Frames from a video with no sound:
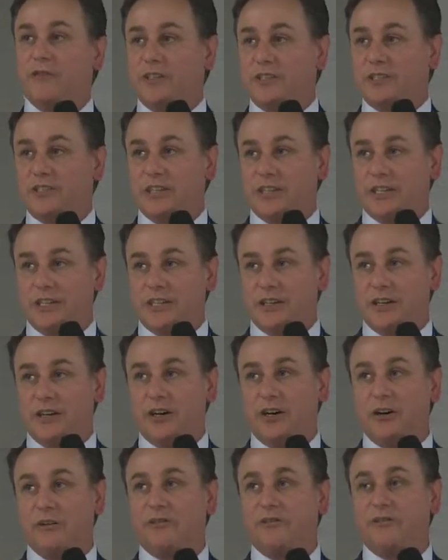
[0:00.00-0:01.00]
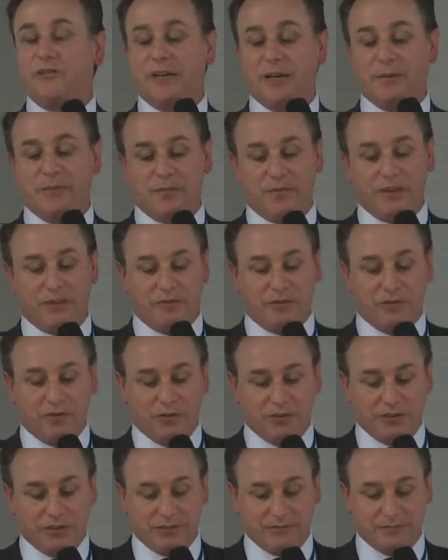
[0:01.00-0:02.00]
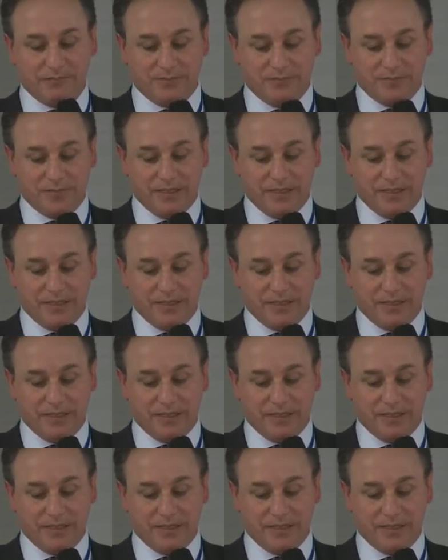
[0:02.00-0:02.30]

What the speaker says: the floors.